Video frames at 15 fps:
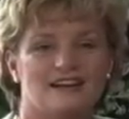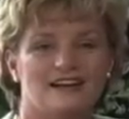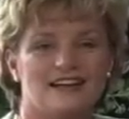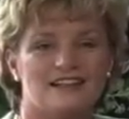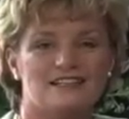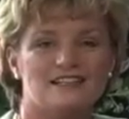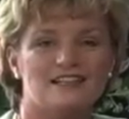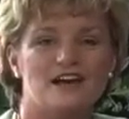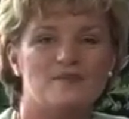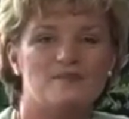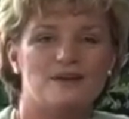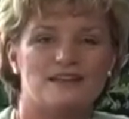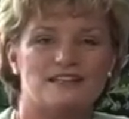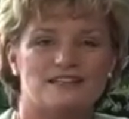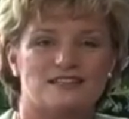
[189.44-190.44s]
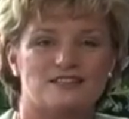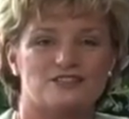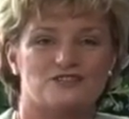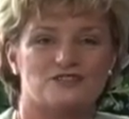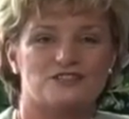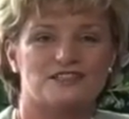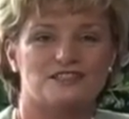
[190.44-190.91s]
As the client makes their
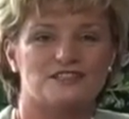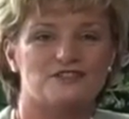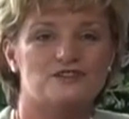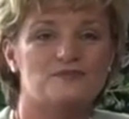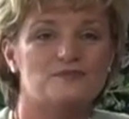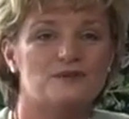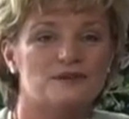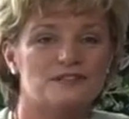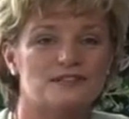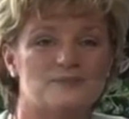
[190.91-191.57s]
choices, you can build